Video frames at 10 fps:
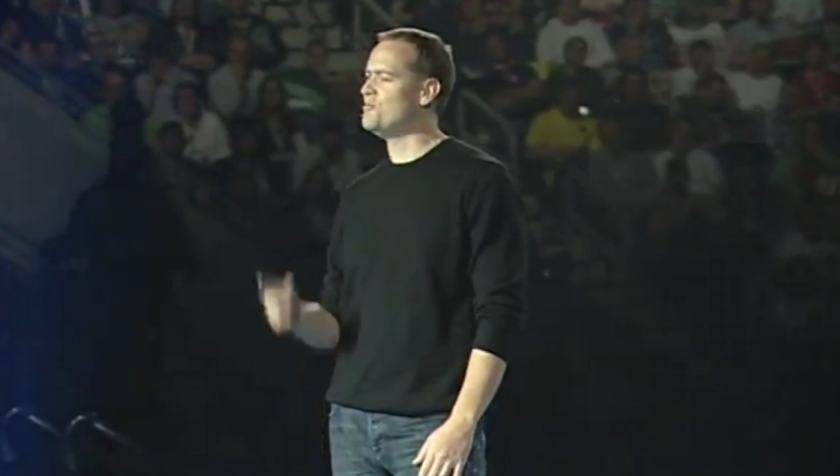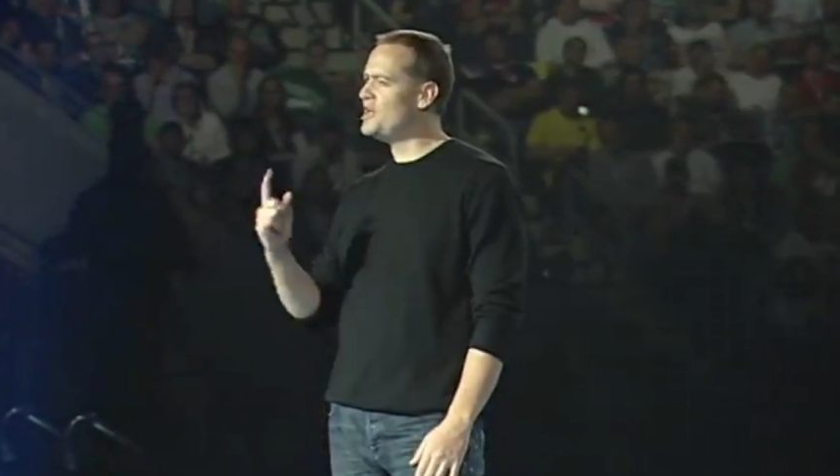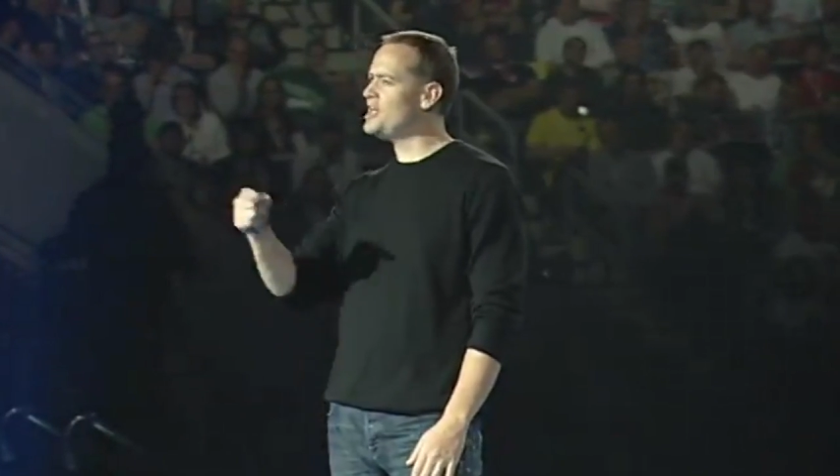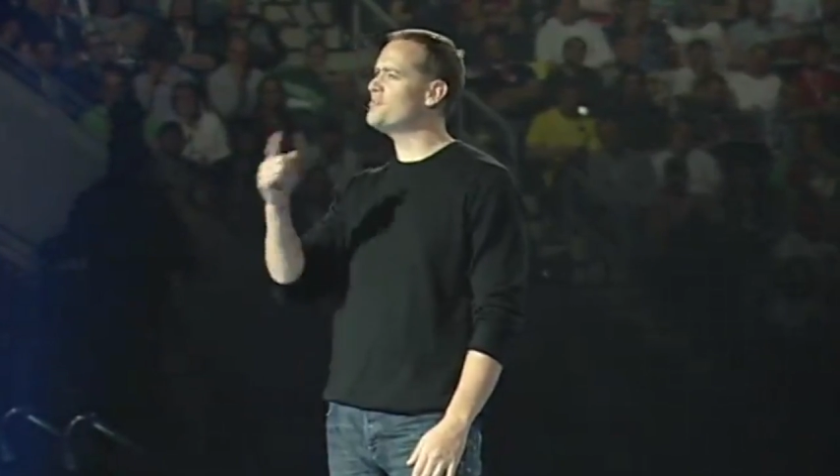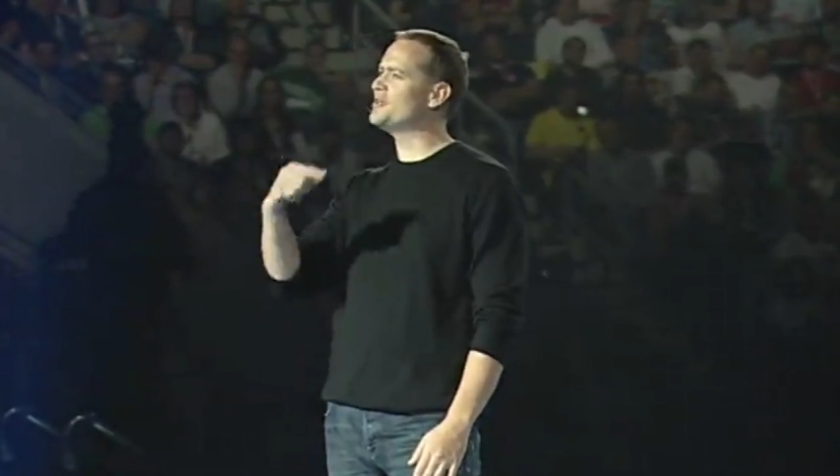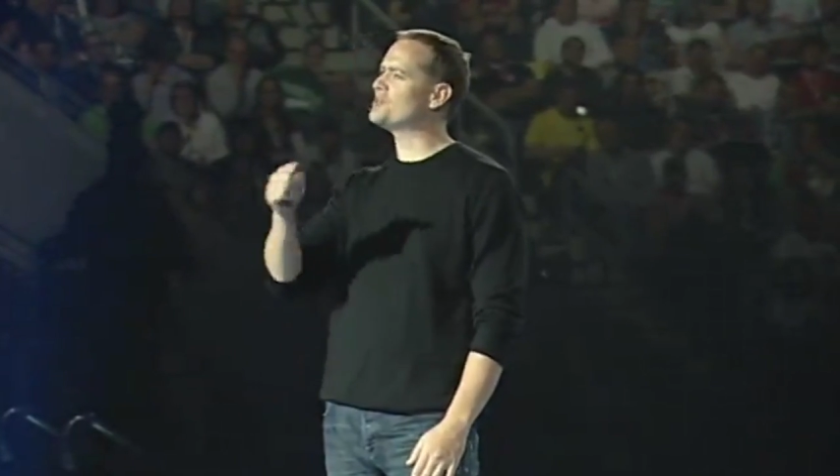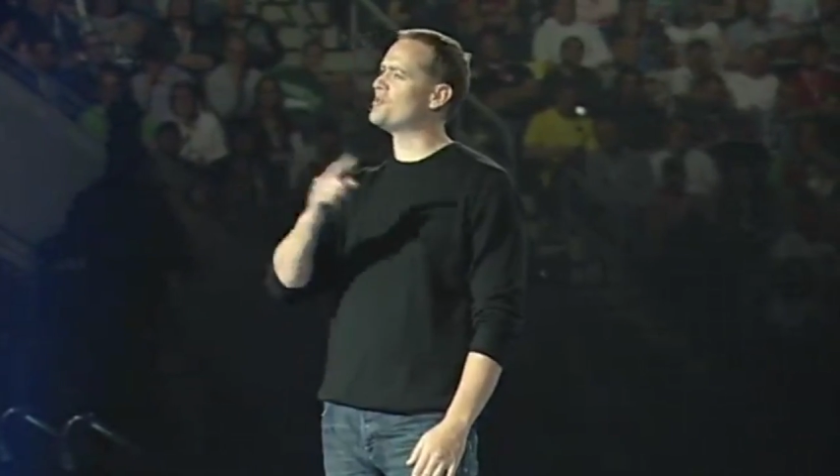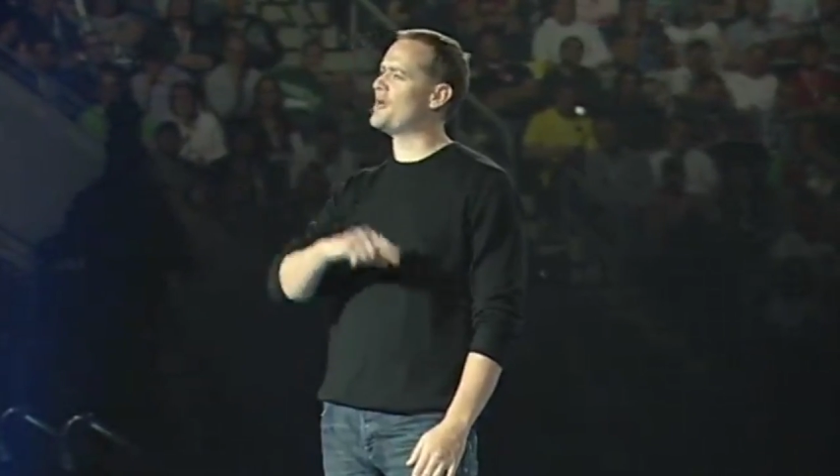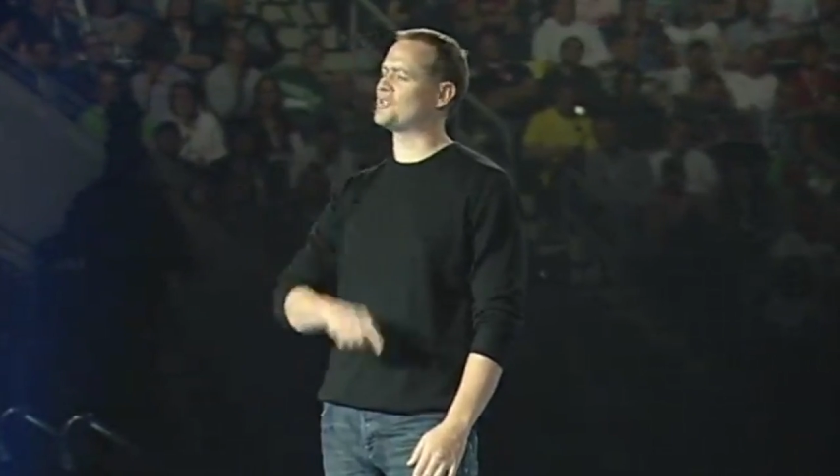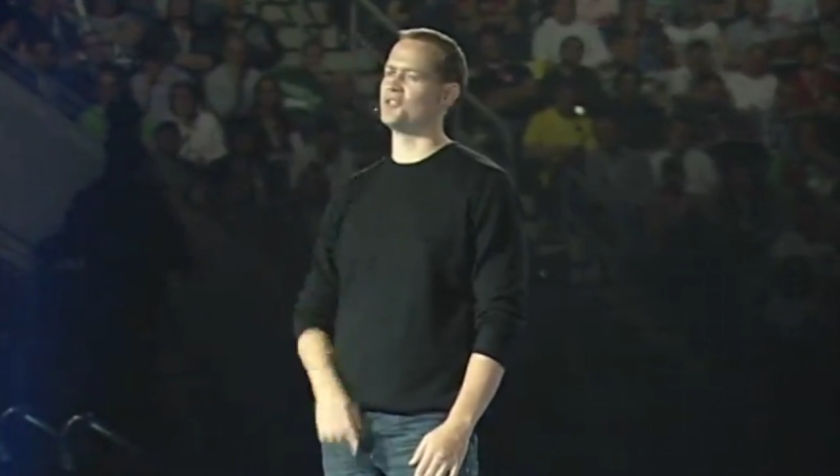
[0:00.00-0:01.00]
medium is the
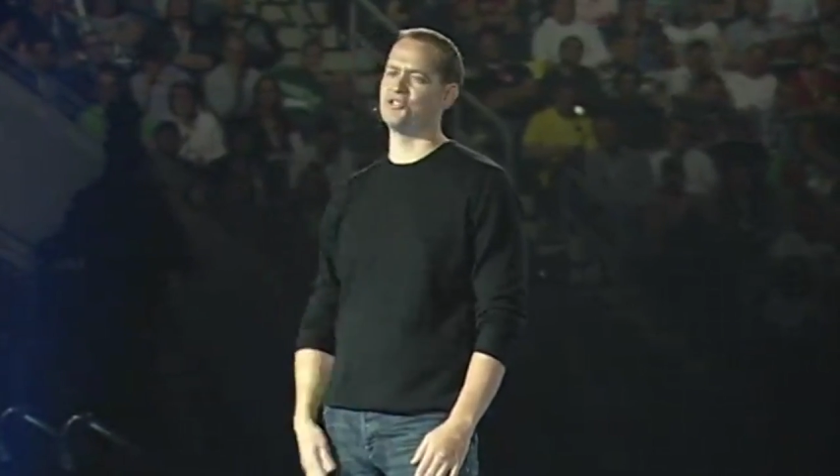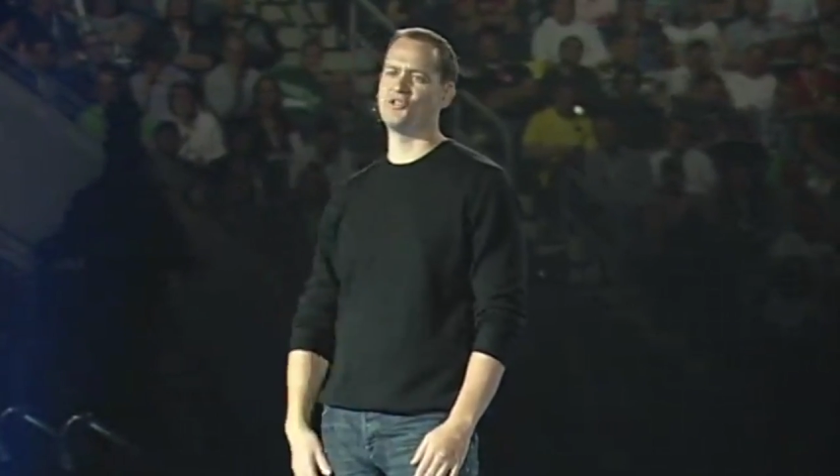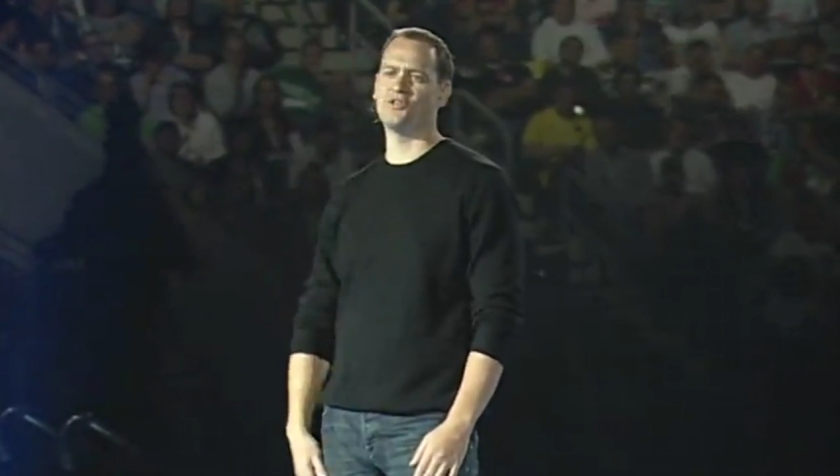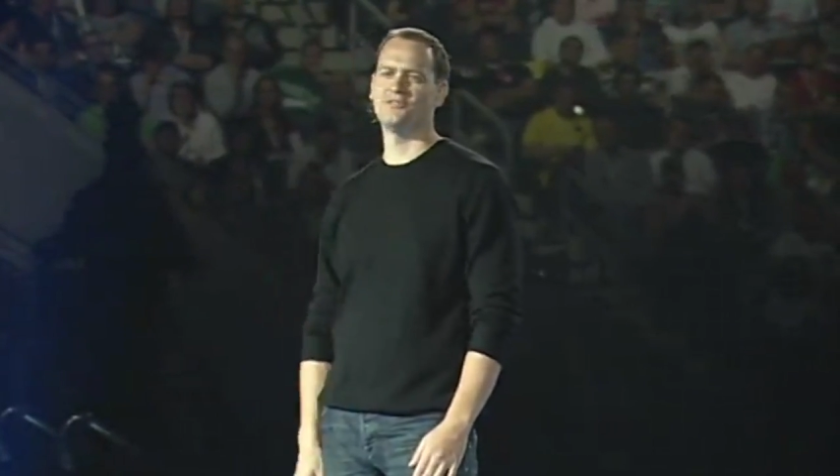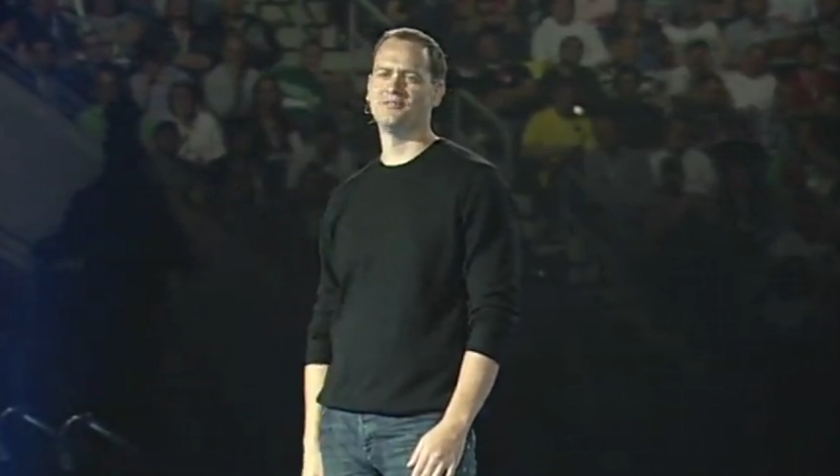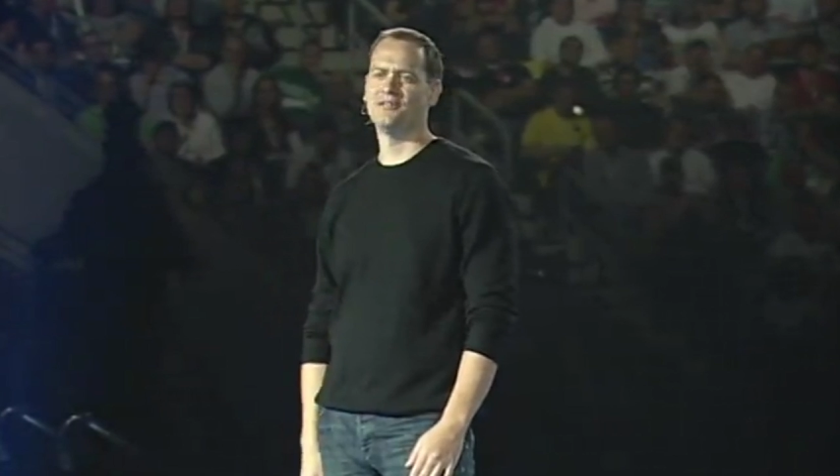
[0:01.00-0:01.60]
message.